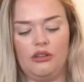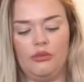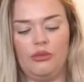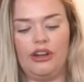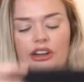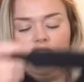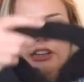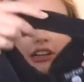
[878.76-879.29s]

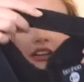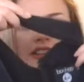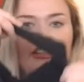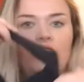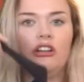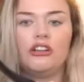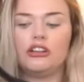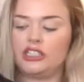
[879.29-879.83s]
where there's a
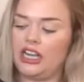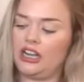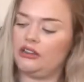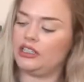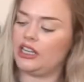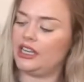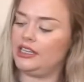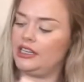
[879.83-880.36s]

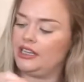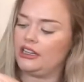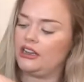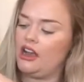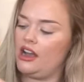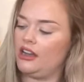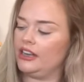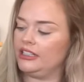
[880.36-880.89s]
cutout and then a
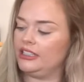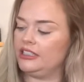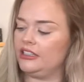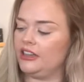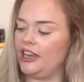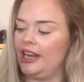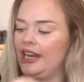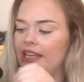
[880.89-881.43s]
collar
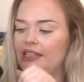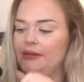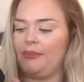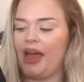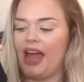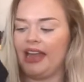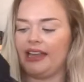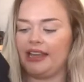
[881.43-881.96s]
style at the
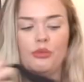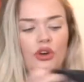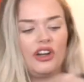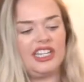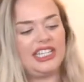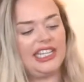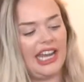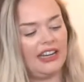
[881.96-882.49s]
back, more
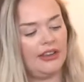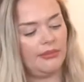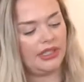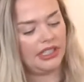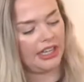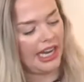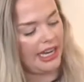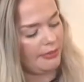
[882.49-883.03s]
denim
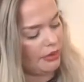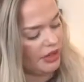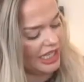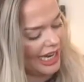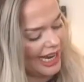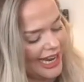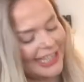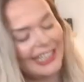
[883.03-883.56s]
style,
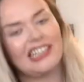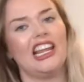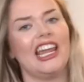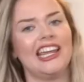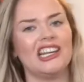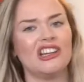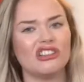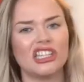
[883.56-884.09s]
but
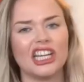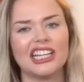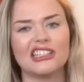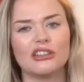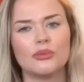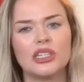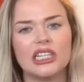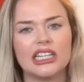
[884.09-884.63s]
it looks like
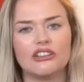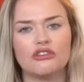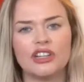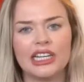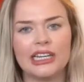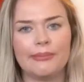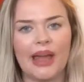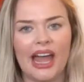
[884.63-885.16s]
someone did a
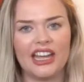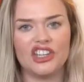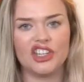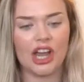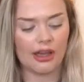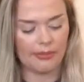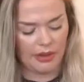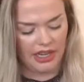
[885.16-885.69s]
really bad
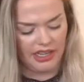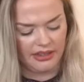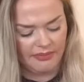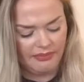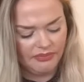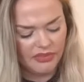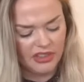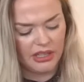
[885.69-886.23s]
job on
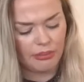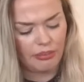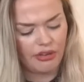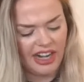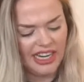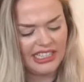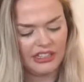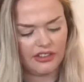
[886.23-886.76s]
the
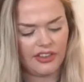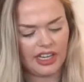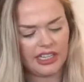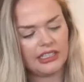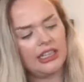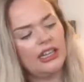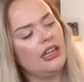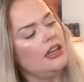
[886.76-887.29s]
press of
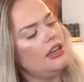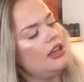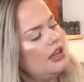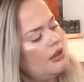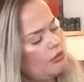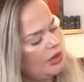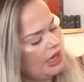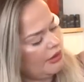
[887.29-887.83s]
it.
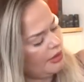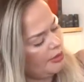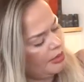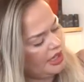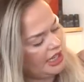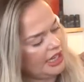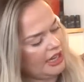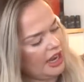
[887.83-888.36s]
When I was
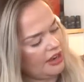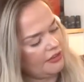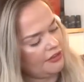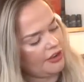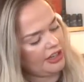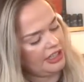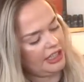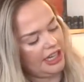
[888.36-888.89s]
putting it on
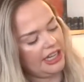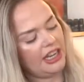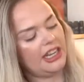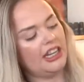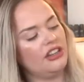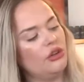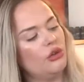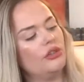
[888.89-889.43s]
first, I
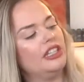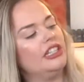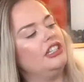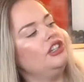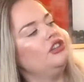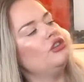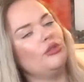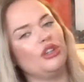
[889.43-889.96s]
kind of
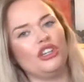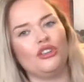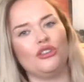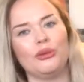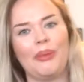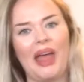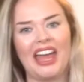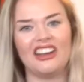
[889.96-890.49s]
noticed, you know, when you
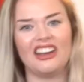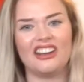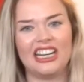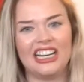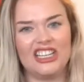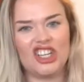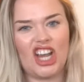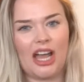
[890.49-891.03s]
do a bad
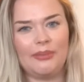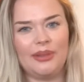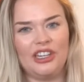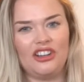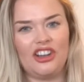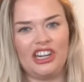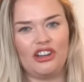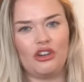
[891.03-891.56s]
ironing job and
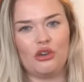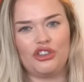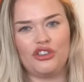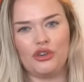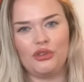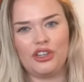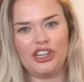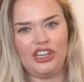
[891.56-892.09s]
you kind of go
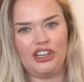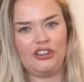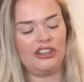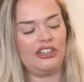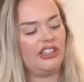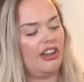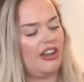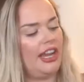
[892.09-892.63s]
through to the other
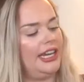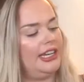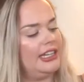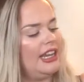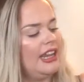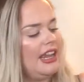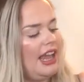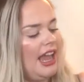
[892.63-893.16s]
side
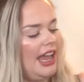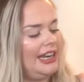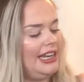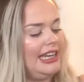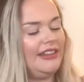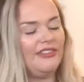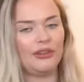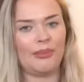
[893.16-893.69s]
and
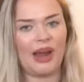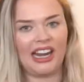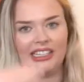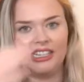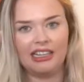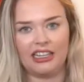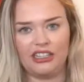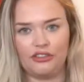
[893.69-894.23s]
it leaves a mark
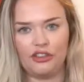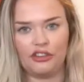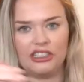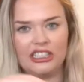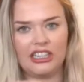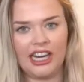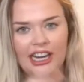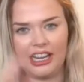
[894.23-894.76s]
on the
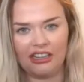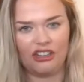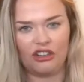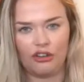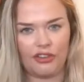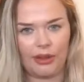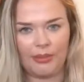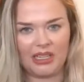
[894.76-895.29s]
front side. I don't
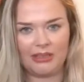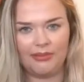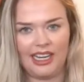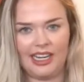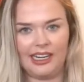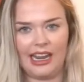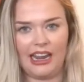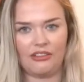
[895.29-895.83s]
know if I'm
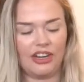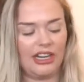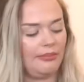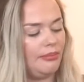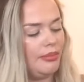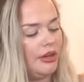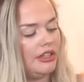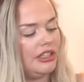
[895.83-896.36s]
explaining that right,
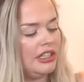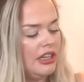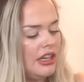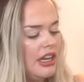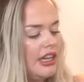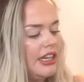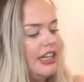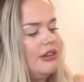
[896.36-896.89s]
but
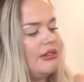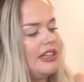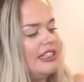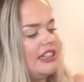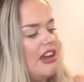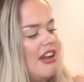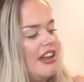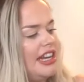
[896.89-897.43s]
you
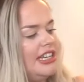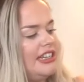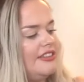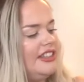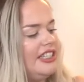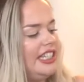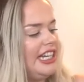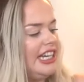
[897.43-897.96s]
can kind
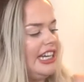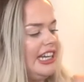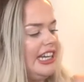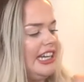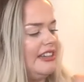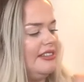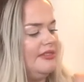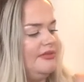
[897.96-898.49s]
of
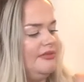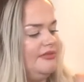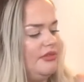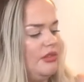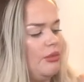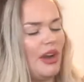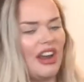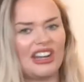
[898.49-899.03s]
see
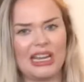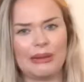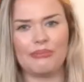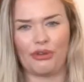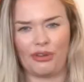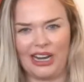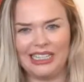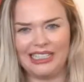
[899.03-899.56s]
where they
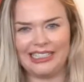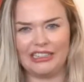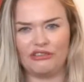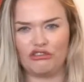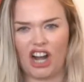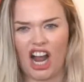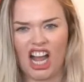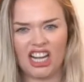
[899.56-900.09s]
pressed
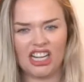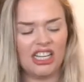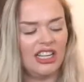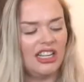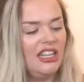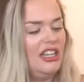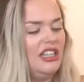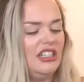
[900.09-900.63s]
it wrong.
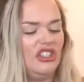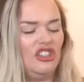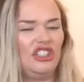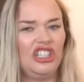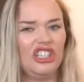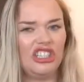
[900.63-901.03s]
So it